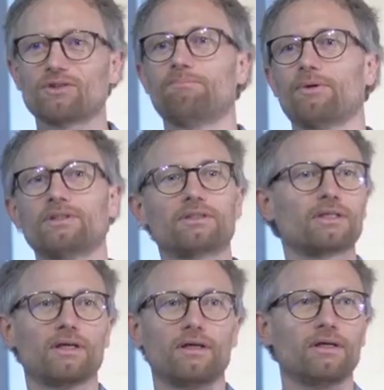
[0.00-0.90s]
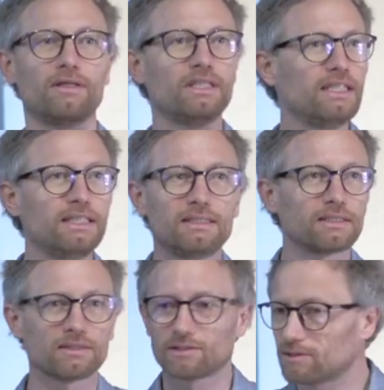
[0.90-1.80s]
some point needs
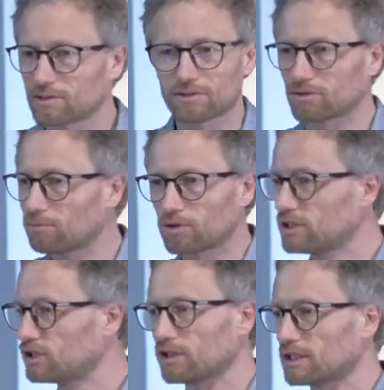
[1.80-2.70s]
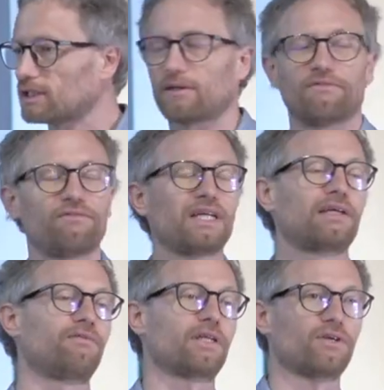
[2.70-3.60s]
some conditions that are
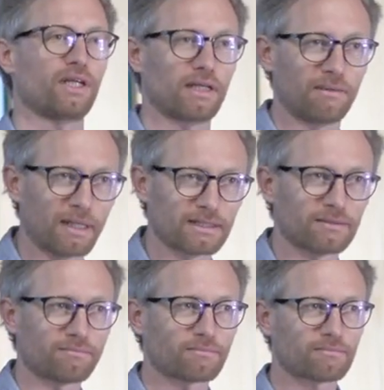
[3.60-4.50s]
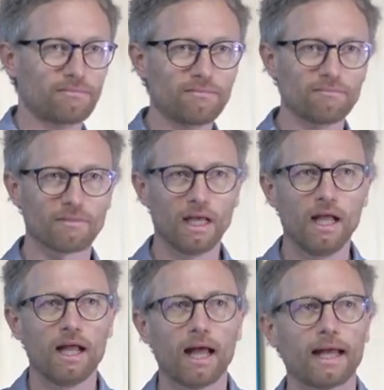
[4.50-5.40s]
very, very rarely met.
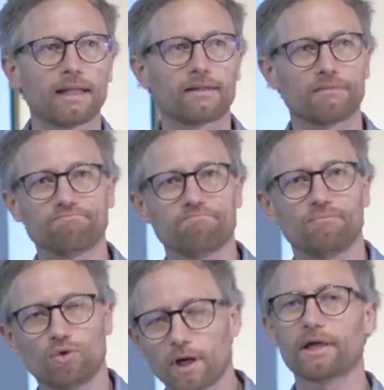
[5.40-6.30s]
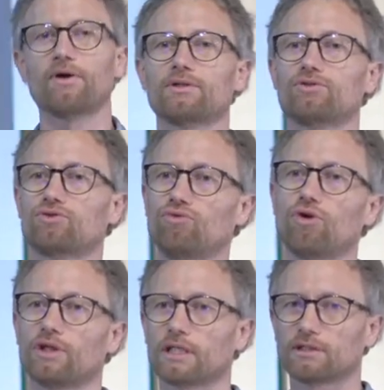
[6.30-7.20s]
And you are at a
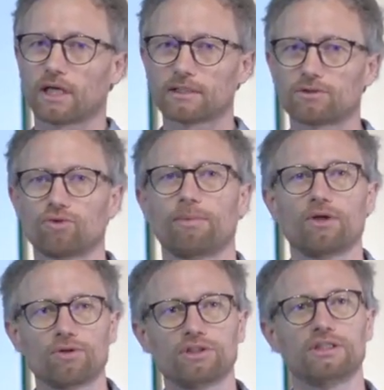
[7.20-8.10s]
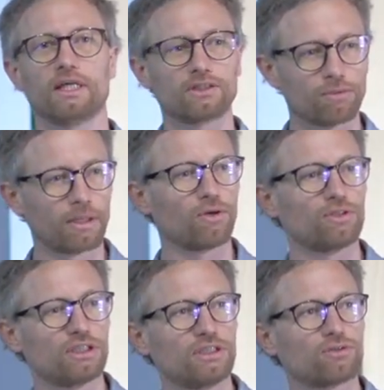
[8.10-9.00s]
school on
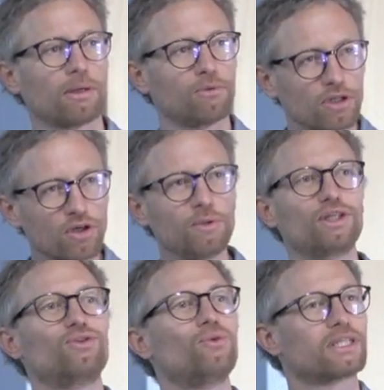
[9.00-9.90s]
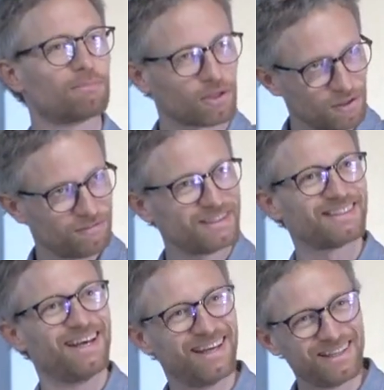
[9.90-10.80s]
exobiology, so I'm not going to expand on this.
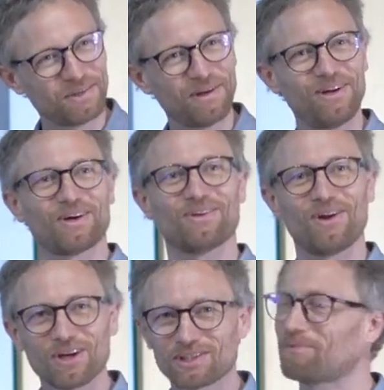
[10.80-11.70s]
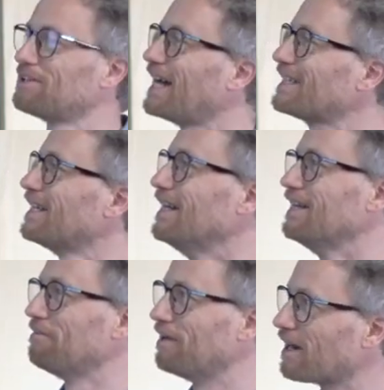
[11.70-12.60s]
You will learn a lot about that.
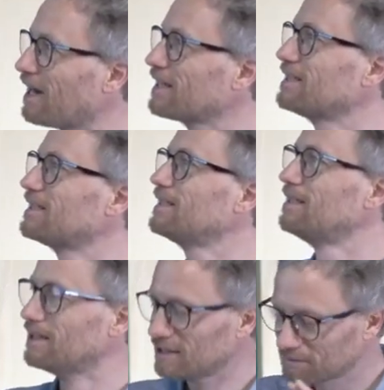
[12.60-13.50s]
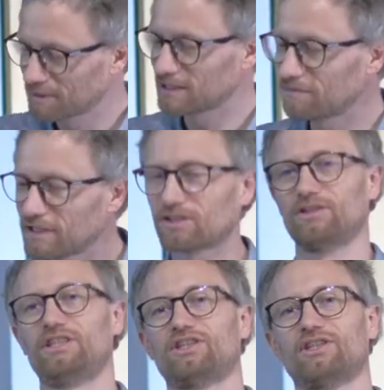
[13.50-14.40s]
There are indeed specific
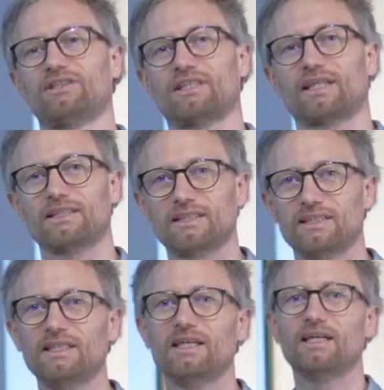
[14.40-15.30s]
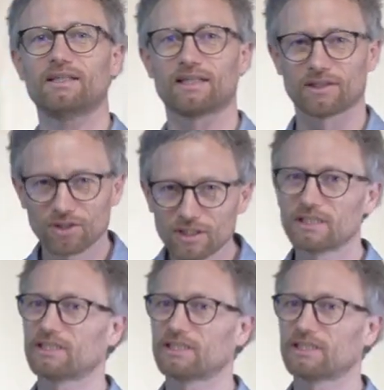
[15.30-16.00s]
conditions that are needed, that are not